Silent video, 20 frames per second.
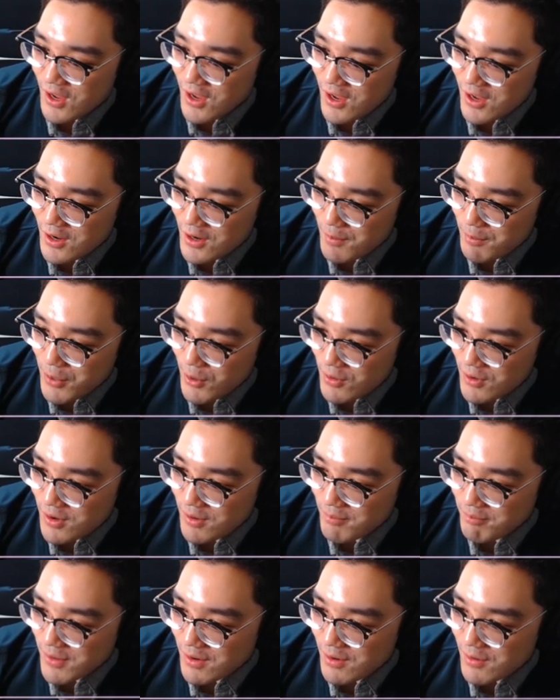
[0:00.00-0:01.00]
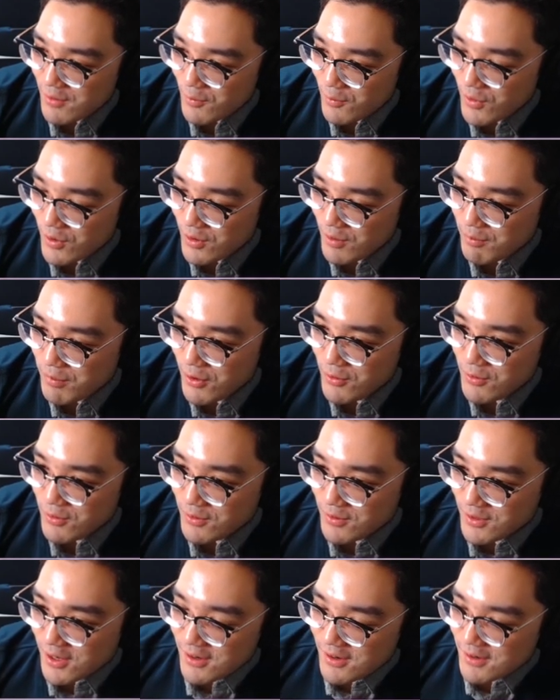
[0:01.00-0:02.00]
in a Pokemon world,
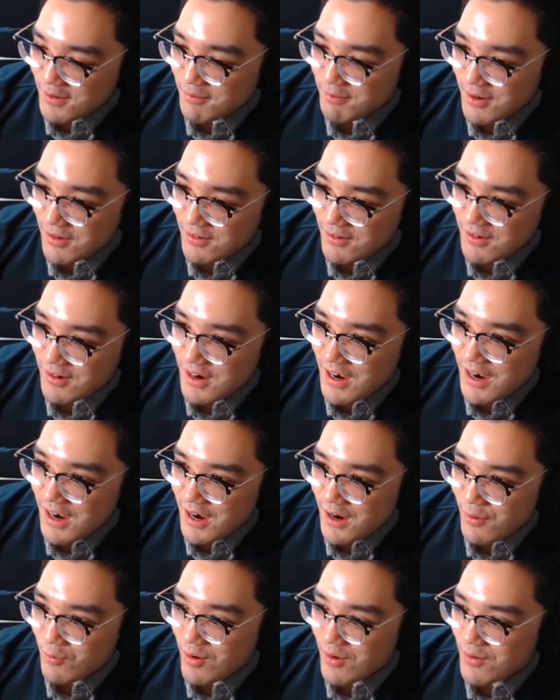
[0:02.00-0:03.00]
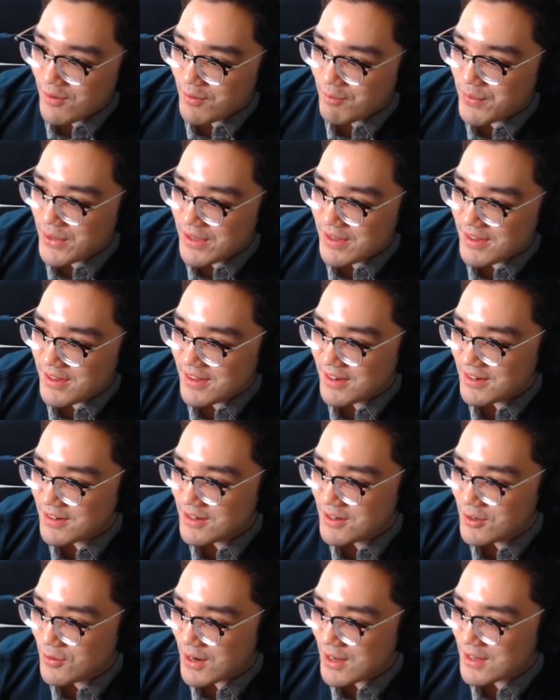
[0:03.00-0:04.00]
Pokemon. I want to be
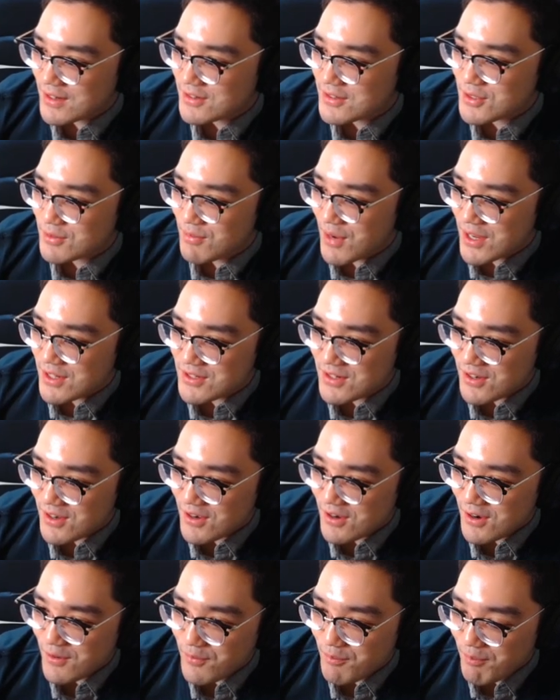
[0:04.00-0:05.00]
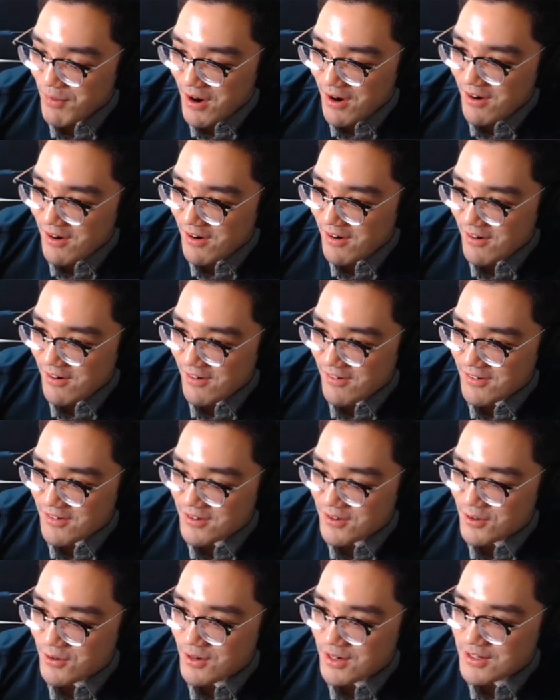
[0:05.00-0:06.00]
the greatest master of all.
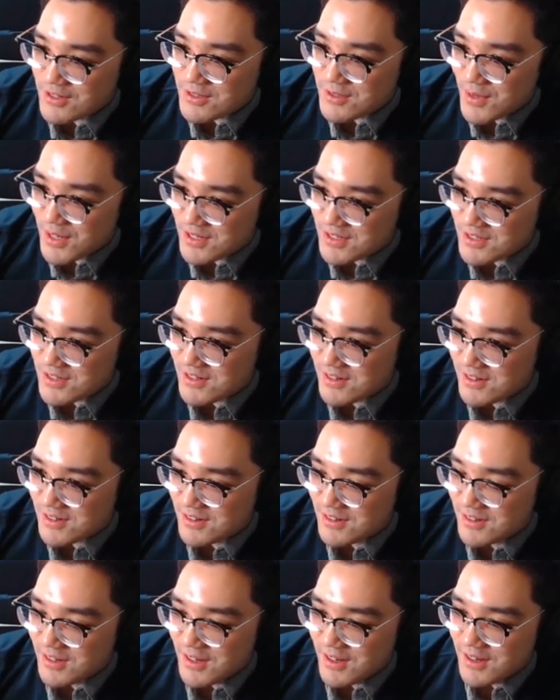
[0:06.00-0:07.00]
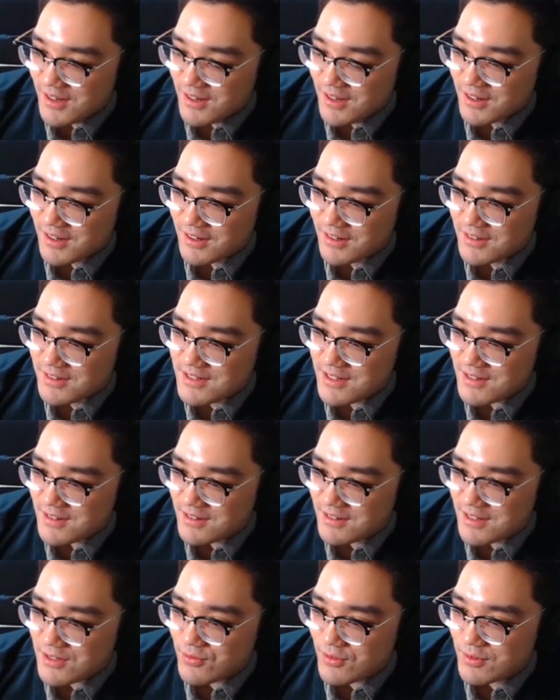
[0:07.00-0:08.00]
The greatest master. Uh, is that,
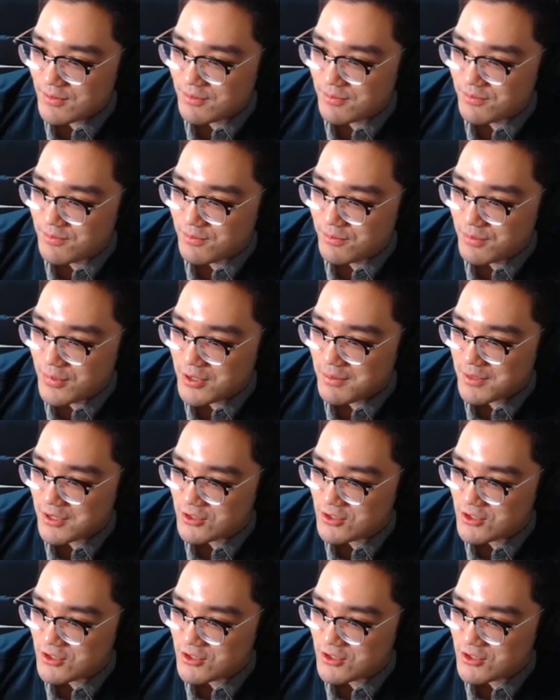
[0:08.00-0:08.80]
that's from Pokemon